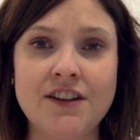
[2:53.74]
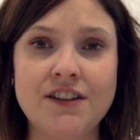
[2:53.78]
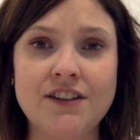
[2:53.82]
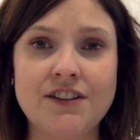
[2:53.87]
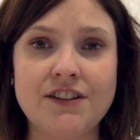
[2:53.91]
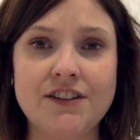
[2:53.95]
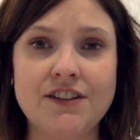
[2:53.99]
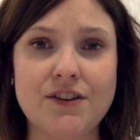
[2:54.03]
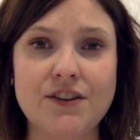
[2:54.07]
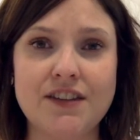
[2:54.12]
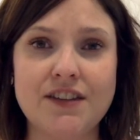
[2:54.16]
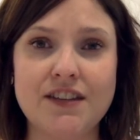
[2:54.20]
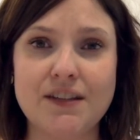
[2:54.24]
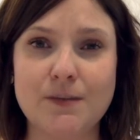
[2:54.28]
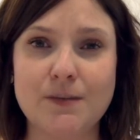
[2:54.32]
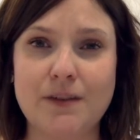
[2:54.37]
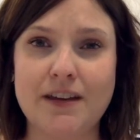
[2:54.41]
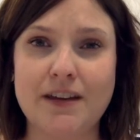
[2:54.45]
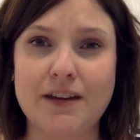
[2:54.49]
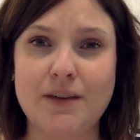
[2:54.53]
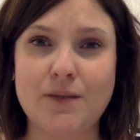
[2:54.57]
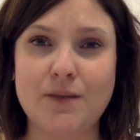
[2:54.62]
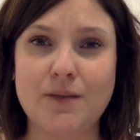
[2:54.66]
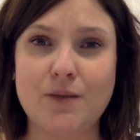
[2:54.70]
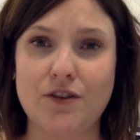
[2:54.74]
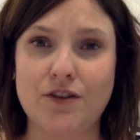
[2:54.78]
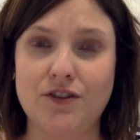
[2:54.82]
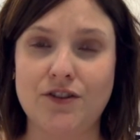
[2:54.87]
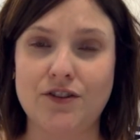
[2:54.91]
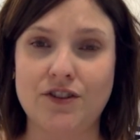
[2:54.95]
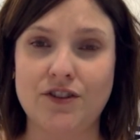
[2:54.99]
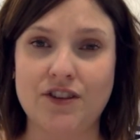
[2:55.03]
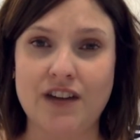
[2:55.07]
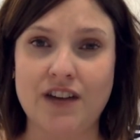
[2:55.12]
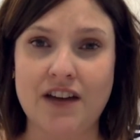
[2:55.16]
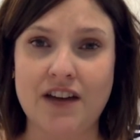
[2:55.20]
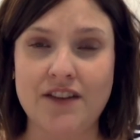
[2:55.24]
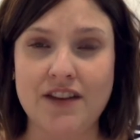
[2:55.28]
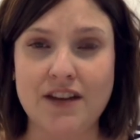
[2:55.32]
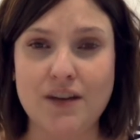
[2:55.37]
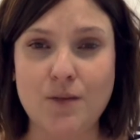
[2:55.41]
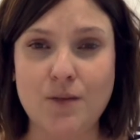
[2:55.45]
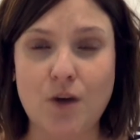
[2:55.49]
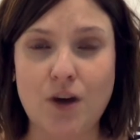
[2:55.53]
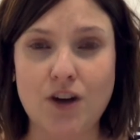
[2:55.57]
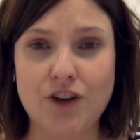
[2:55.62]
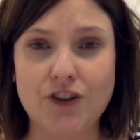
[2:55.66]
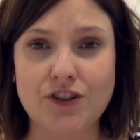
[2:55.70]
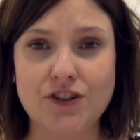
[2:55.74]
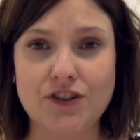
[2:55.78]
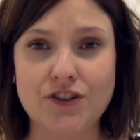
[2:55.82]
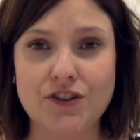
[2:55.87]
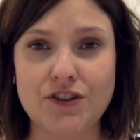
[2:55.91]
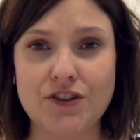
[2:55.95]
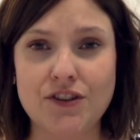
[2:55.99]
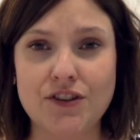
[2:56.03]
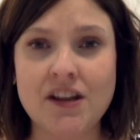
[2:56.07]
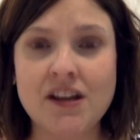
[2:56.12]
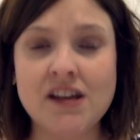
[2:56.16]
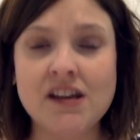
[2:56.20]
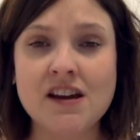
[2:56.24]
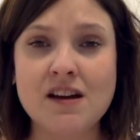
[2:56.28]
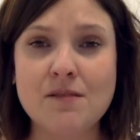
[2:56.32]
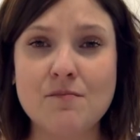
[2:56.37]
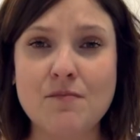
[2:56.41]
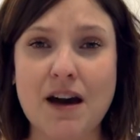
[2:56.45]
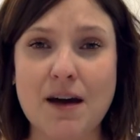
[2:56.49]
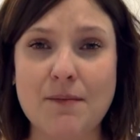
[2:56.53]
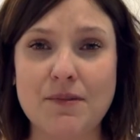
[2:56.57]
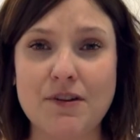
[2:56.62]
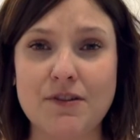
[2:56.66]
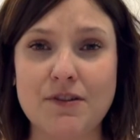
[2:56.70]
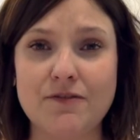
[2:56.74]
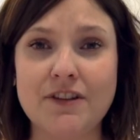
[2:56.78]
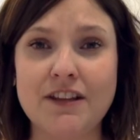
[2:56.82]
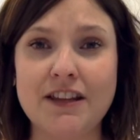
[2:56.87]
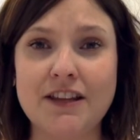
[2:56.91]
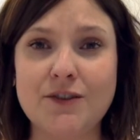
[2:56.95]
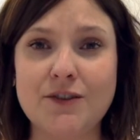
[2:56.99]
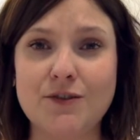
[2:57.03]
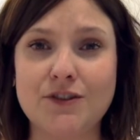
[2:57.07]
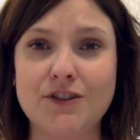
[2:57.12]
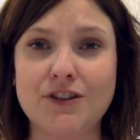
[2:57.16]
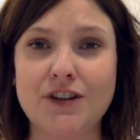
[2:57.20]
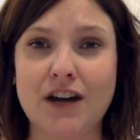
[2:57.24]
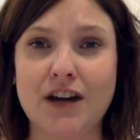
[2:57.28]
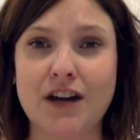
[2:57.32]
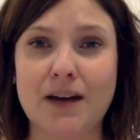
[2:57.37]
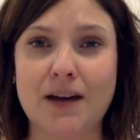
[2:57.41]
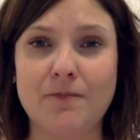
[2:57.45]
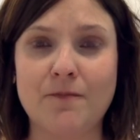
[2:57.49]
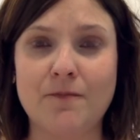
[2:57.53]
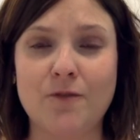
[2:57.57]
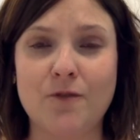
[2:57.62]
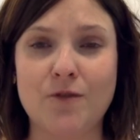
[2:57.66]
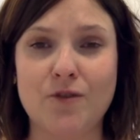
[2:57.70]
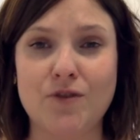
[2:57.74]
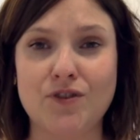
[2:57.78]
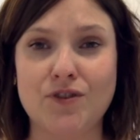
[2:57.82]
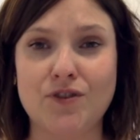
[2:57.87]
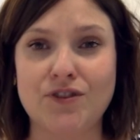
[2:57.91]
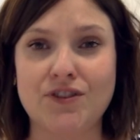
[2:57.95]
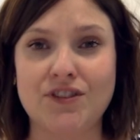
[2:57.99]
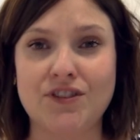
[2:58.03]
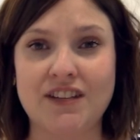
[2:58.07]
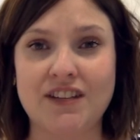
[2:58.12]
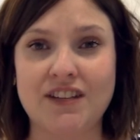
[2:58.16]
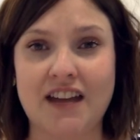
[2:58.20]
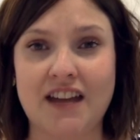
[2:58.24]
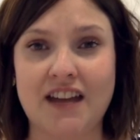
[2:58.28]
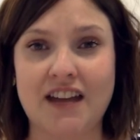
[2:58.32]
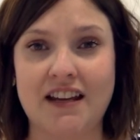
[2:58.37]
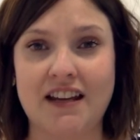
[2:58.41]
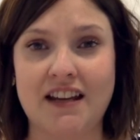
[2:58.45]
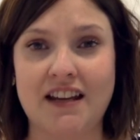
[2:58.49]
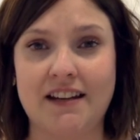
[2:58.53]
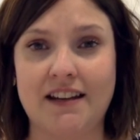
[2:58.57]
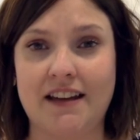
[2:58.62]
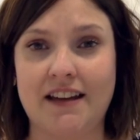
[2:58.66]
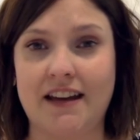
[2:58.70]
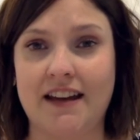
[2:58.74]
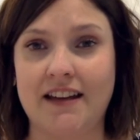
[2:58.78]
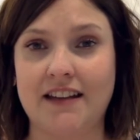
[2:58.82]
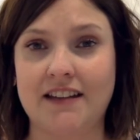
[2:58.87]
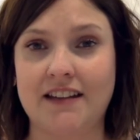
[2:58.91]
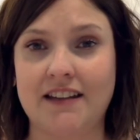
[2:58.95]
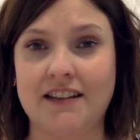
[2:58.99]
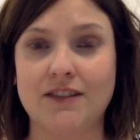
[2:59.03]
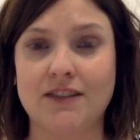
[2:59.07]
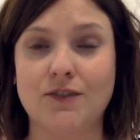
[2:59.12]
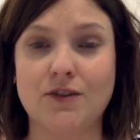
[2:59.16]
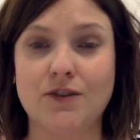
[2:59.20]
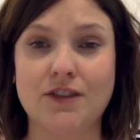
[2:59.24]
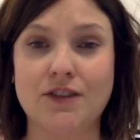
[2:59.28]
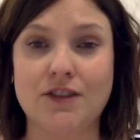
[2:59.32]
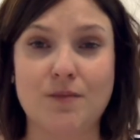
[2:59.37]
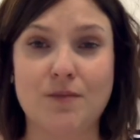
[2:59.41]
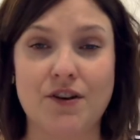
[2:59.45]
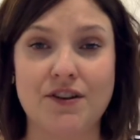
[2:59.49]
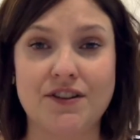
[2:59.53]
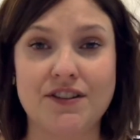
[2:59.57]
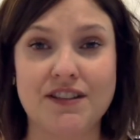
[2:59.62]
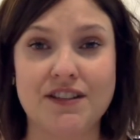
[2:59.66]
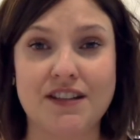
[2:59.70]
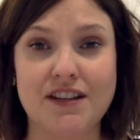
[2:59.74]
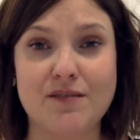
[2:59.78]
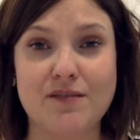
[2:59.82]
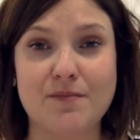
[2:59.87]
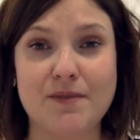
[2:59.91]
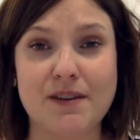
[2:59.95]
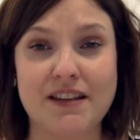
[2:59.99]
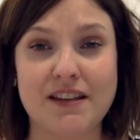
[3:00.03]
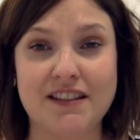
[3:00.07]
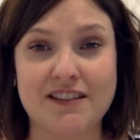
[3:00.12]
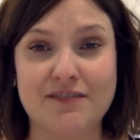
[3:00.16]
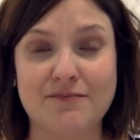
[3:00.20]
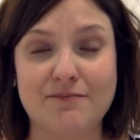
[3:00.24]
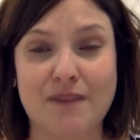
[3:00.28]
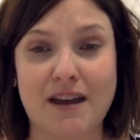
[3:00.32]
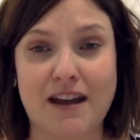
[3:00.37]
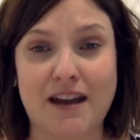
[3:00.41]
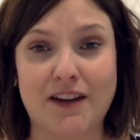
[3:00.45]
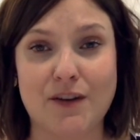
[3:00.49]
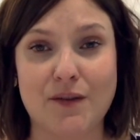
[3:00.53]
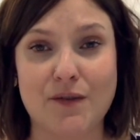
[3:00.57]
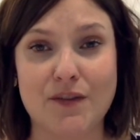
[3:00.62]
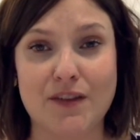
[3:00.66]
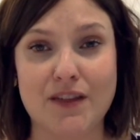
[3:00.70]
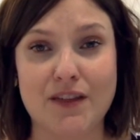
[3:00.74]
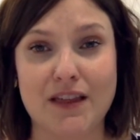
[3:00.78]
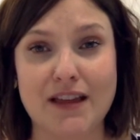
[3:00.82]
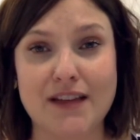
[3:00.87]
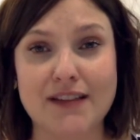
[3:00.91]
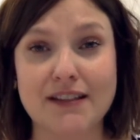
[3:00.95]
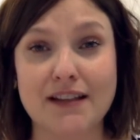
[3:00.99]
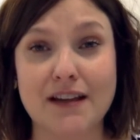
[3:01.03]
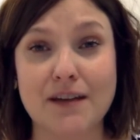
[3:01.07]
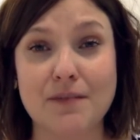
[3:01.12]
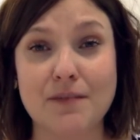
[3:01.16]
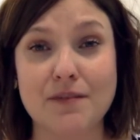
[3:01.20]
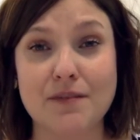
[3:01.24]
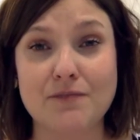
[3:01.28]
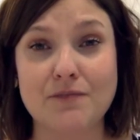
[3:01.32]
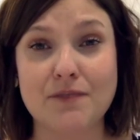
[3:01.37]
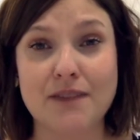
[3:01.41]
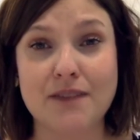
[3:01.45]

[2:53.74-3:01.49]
So this week, while you don't have any work due, might be a really good time for you to get in and look at the posts that your peers have made over the last couple of